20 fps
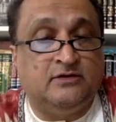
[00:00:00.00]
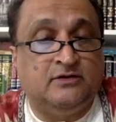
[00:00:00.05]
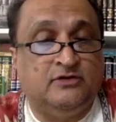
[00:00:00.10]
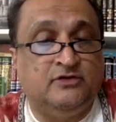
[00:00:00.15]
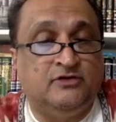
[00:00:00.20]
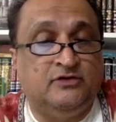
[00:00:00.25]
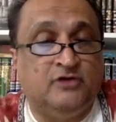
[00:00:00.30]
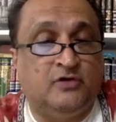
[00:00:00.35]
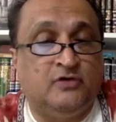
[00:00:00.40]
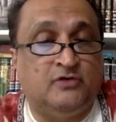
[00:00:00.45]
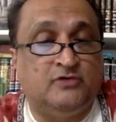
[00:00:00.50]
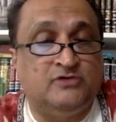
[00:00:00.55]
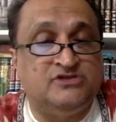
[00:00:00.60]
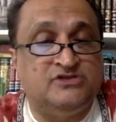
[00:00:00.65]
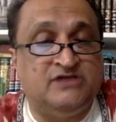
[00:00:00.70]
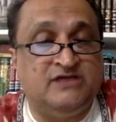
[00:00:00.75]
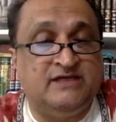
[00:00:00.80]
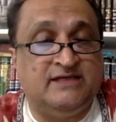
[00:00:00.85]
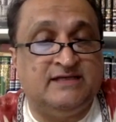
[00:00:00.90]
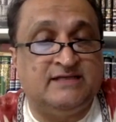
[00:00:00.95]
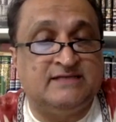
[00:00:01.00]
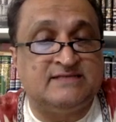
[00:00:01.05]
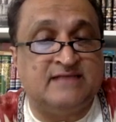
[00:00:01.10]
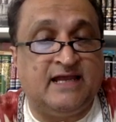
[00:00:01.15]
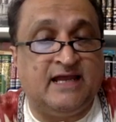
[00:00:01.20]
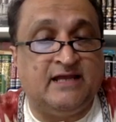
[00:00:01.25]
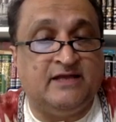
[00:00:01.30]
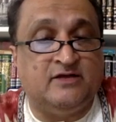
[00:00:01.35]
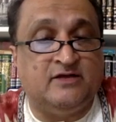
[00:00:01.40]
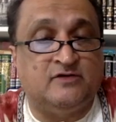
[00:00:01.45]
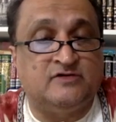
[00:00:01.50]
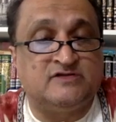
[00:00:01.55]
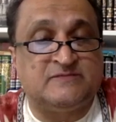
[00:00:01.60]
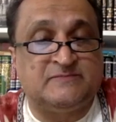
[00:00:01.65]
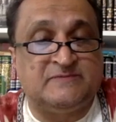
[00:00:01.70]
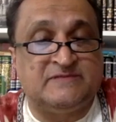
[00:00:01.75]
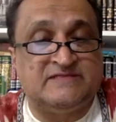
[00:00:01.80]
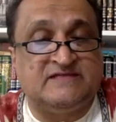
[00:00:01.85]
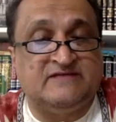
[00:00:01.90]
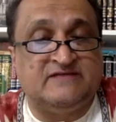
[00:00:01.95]
no genus and no
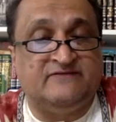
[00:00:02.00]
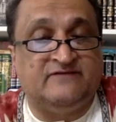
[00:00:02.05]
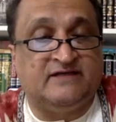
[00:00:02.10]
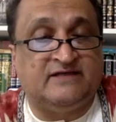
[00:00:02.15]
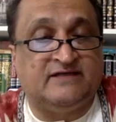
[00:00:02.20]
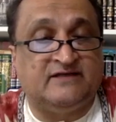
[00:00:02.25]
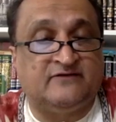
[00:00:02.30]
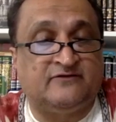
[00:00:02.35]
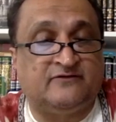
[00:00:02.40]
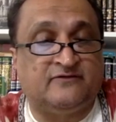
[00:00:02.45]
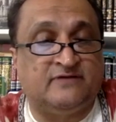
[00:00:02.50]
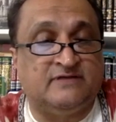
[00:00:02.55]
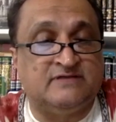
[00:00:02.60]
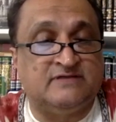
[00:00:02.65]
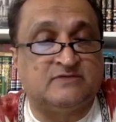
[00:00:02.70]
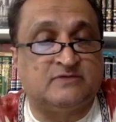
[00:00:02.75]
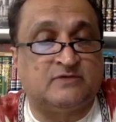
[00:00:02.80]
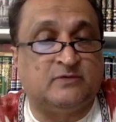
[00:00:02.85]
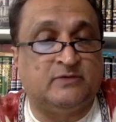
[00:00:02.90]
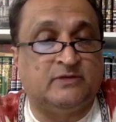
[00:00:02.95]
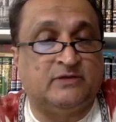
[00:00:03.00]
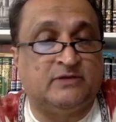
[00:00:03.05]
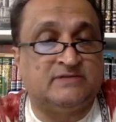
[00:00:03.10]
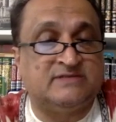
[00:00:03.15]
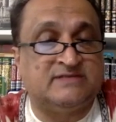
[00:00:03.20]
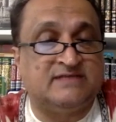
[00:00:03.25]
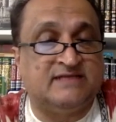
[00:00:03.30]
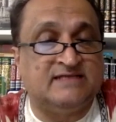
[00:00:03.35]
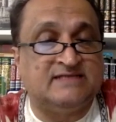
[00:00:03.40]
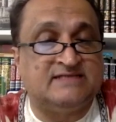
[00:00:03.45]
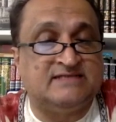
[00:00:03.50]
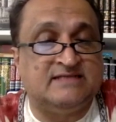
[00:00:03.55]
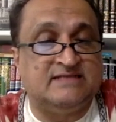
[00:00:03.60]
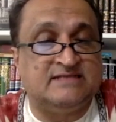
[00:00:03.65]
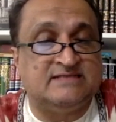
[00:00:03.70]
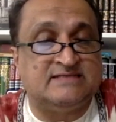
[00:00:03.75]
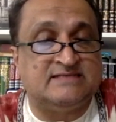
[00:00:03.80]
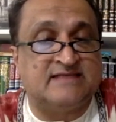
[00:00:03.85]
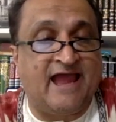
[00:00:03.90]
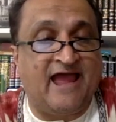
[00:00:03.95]
specific difference, or we could say,
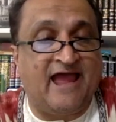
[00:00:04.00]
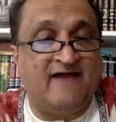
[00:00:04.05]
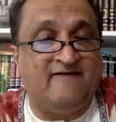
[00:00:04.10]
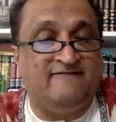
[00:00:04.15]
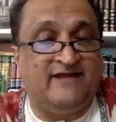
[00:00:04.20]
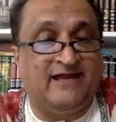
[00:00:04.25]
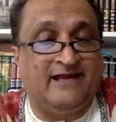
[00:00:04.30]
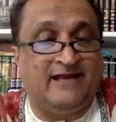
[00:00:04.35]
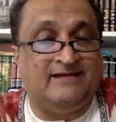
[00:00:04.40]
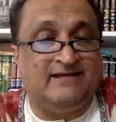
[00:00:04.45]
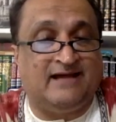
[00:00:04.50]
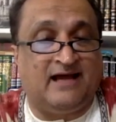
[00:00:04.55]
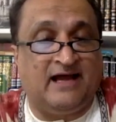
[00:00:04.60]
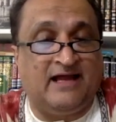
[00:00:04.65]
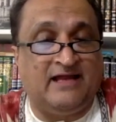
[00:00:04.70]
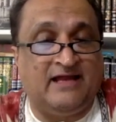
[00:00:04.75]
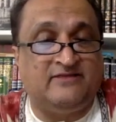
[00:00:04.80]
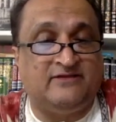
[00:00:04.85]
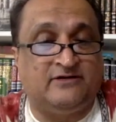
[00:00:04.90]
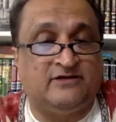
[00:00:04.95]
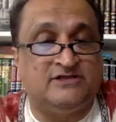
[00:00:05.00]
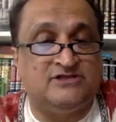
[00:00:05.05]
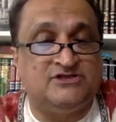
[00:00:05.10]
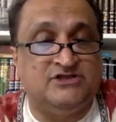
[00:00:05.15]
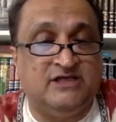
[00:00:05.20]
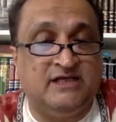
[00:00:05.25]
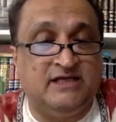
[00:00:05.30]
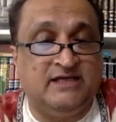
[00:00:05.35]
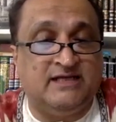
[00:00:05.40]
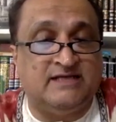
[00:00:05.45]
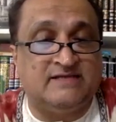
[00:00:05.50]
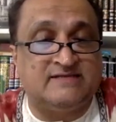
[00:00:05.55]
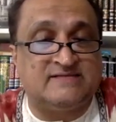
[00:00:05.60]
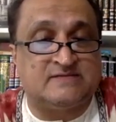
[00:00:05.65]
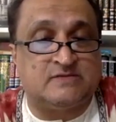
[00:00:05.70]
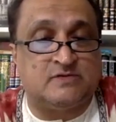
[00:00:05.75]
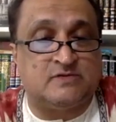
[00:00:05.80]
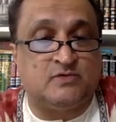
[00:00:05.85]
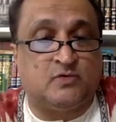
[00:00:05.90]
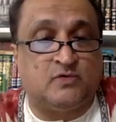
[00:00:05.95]
since having neither
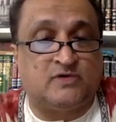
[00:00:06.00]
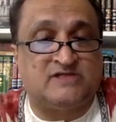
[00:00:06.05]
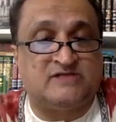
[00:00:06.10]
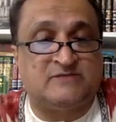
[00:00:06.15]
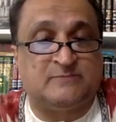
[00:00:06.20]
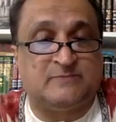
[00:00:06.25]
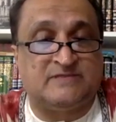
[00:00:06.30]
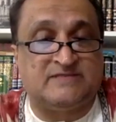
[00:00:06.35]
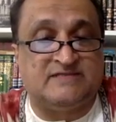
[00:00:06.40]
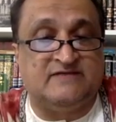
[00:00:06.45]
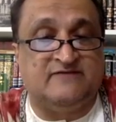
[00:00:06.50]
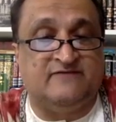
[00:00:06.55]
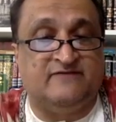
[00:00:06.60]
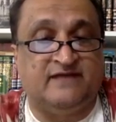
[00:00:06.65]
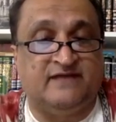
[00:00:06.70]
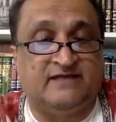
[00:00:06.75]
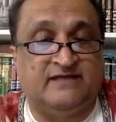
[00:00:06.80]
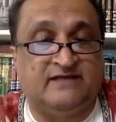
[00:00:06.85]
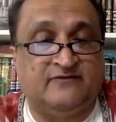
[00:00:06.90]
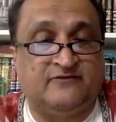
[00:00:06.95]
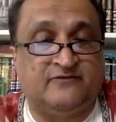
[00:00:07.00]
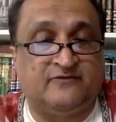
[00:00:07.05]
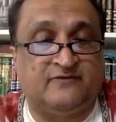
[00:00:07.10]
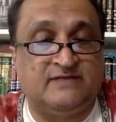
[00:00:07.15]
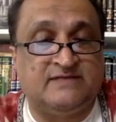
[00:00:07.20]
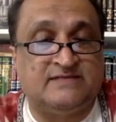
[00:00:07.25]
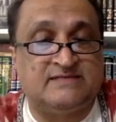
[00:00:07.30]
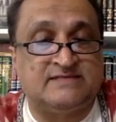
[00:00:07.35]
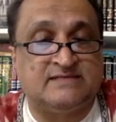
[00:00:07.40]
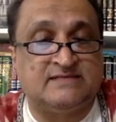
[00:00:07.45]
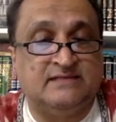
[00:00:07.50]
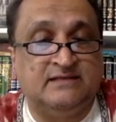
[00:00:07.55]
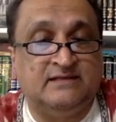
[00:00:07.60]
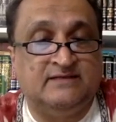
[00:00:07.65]
genus nor specific difference,